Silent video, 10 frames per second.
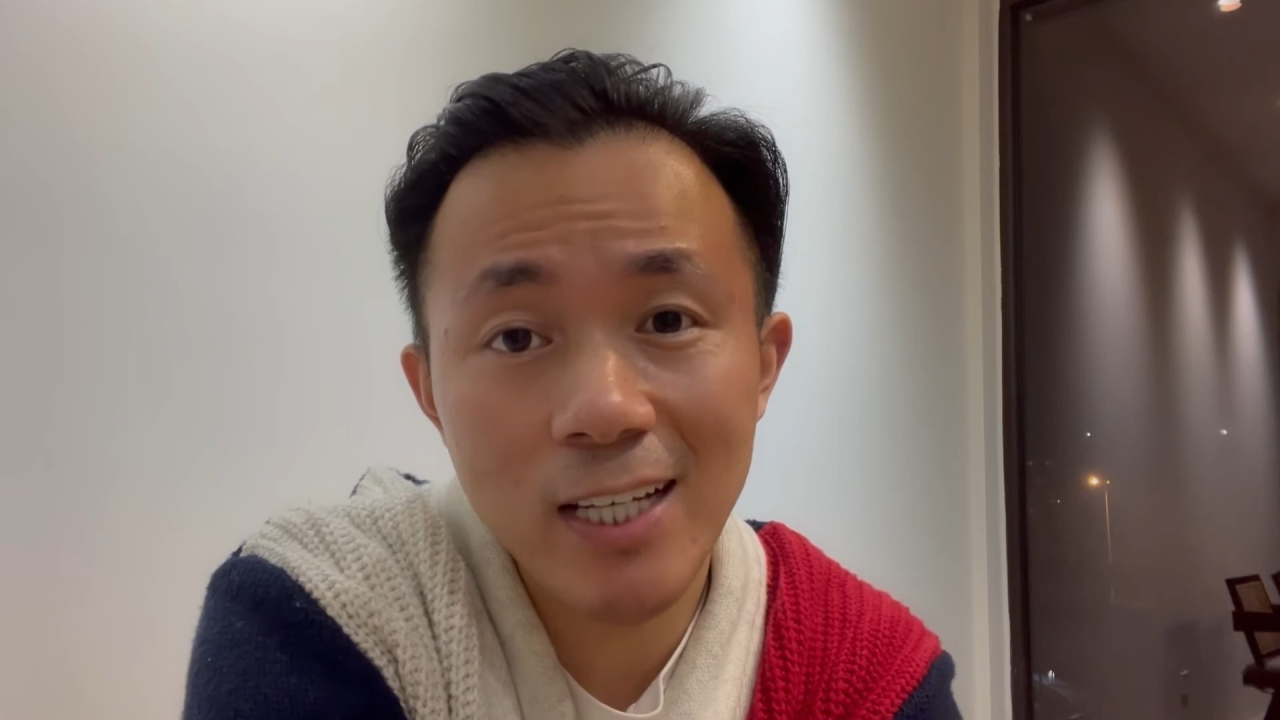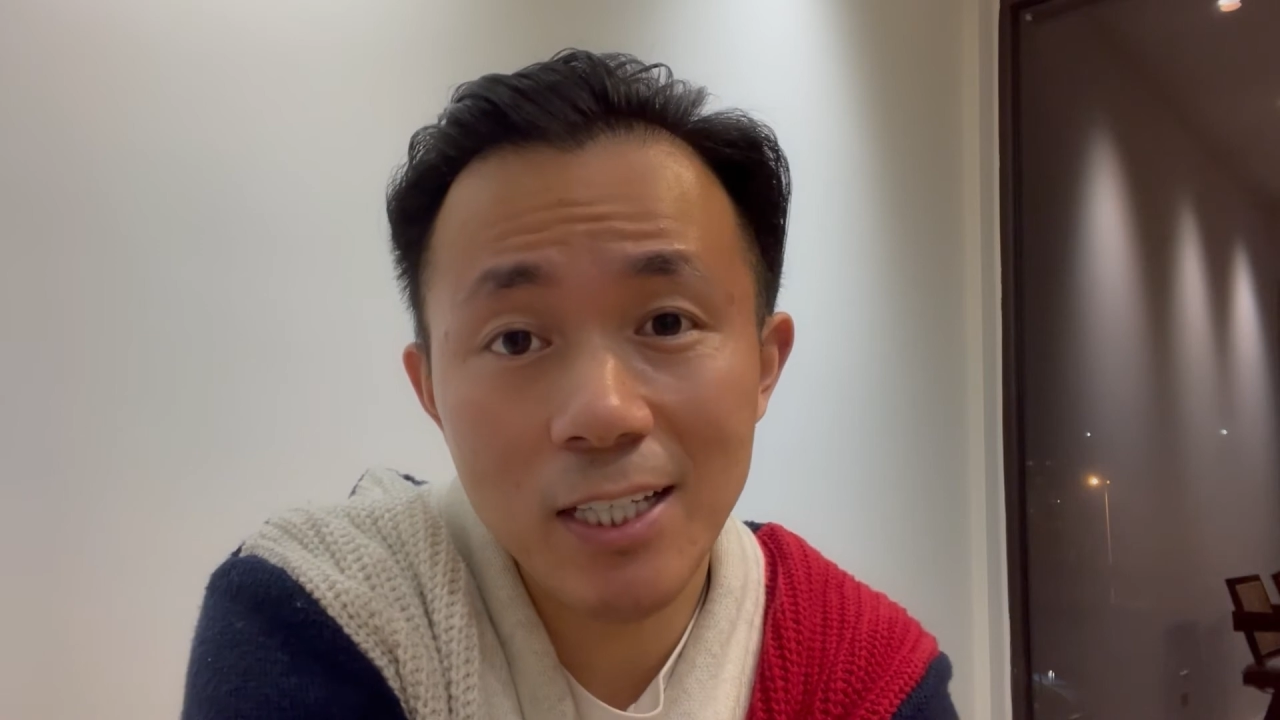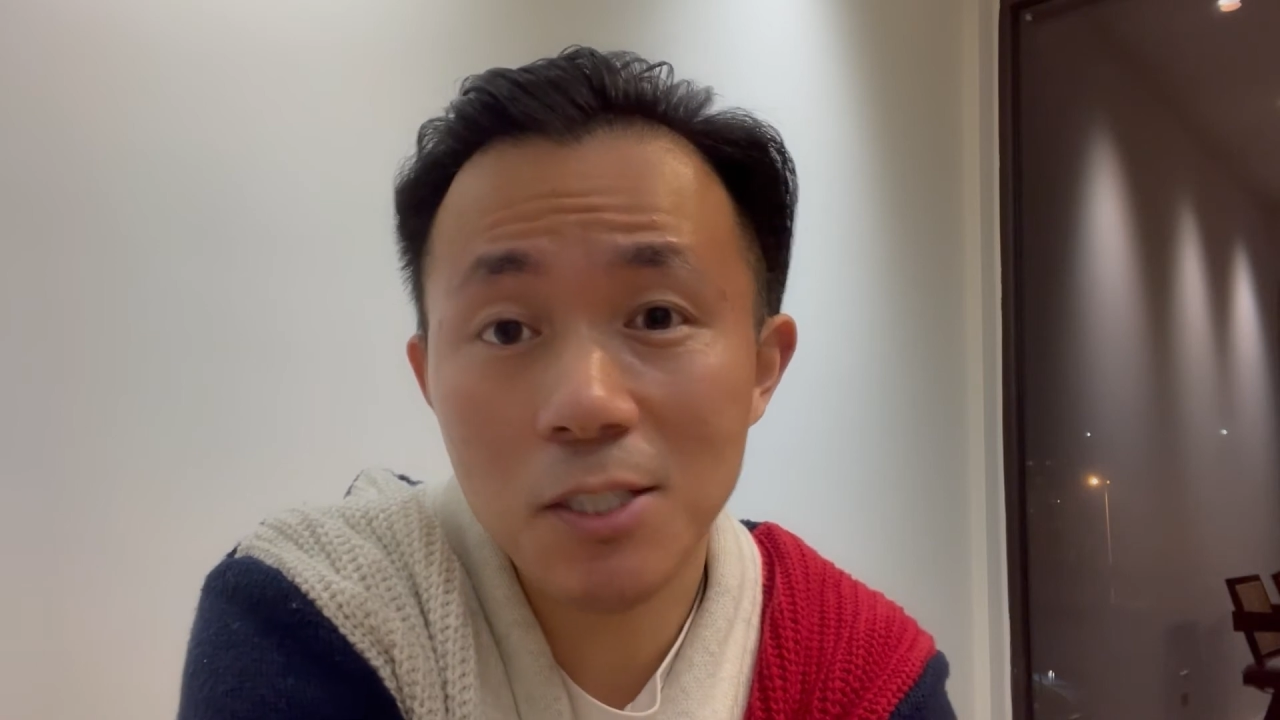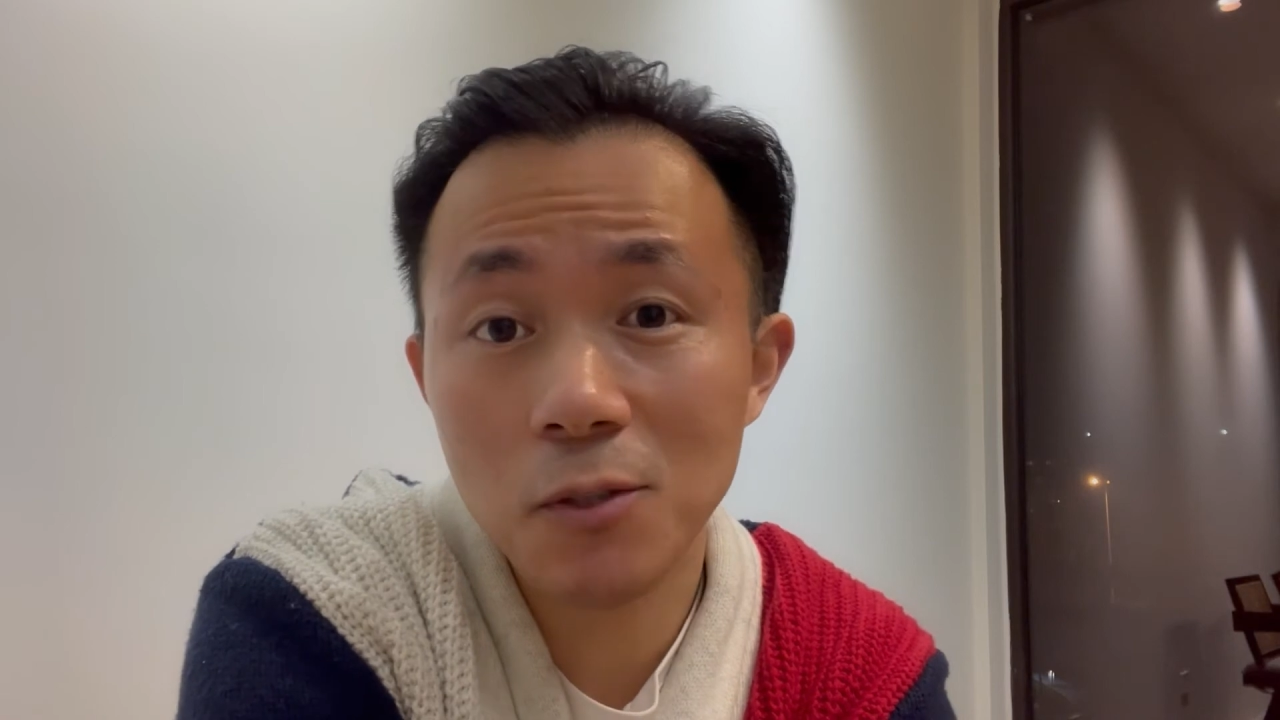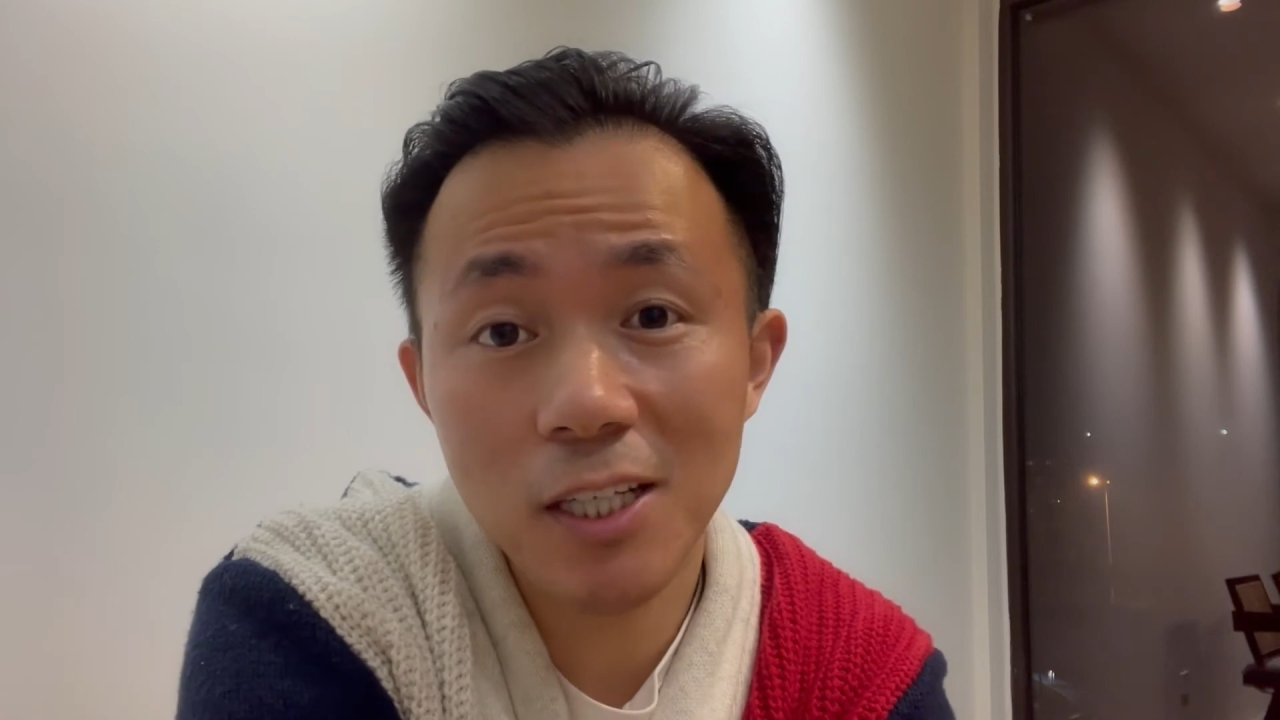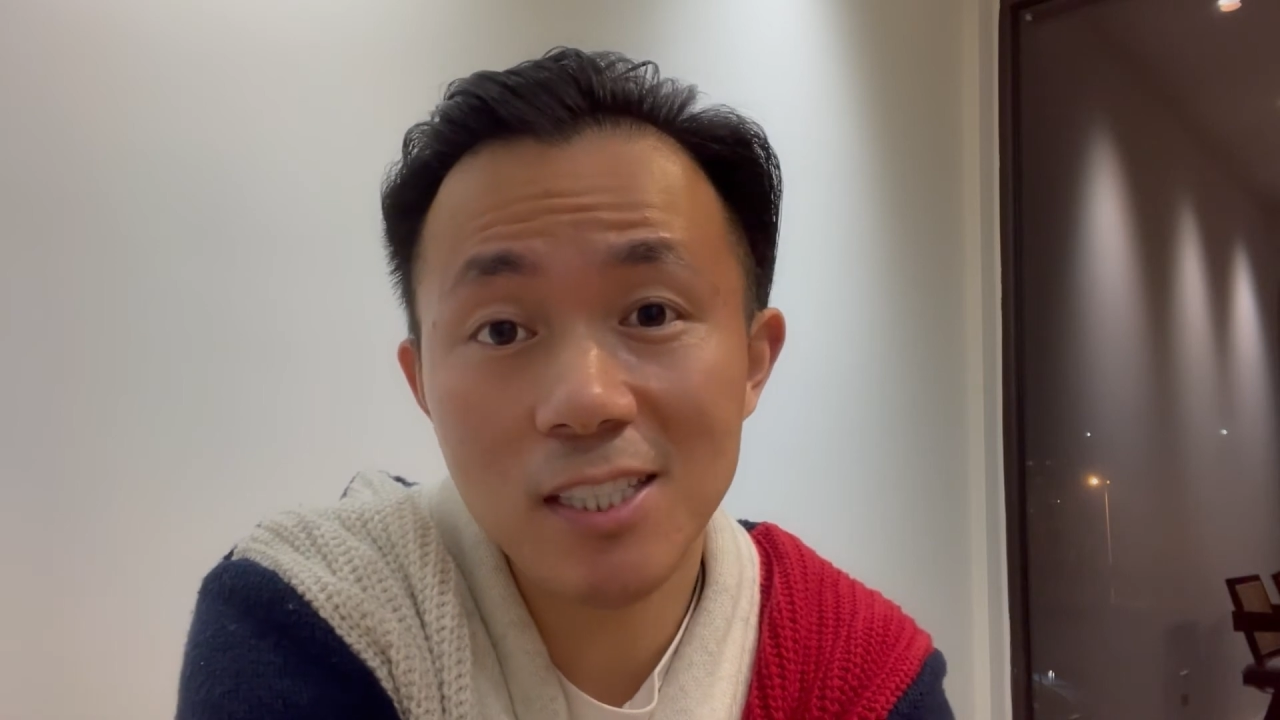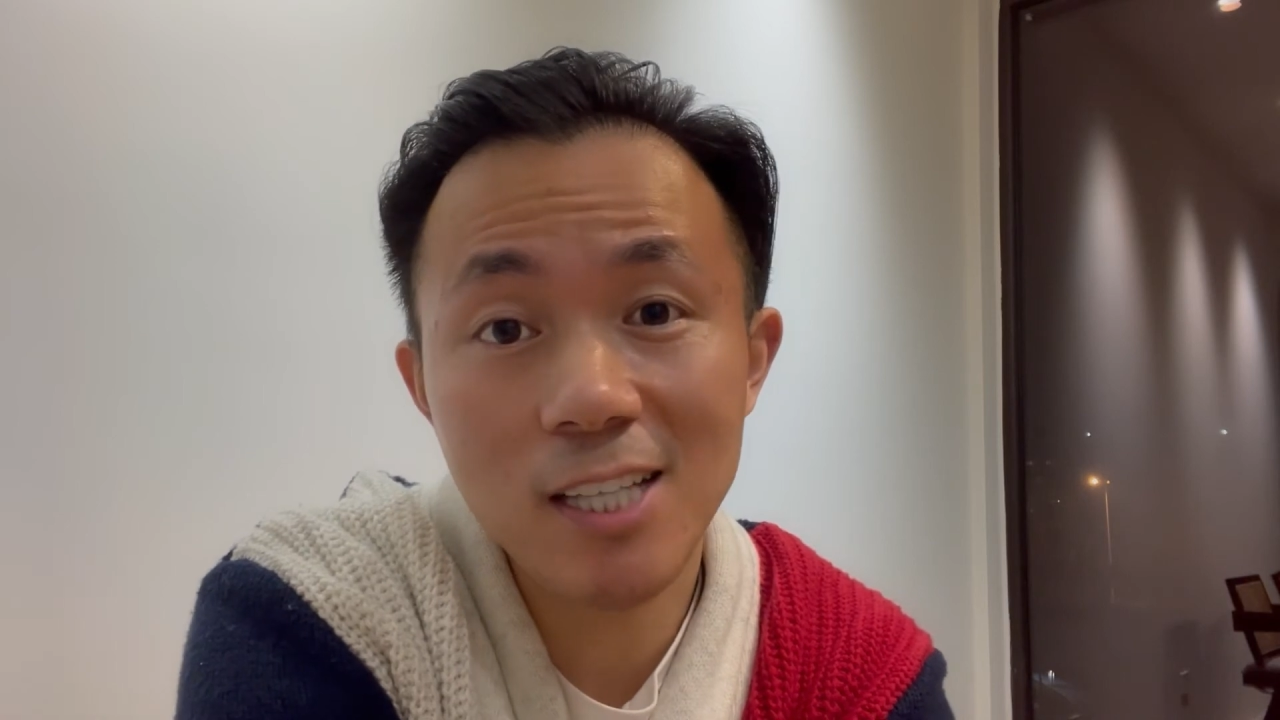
I see you next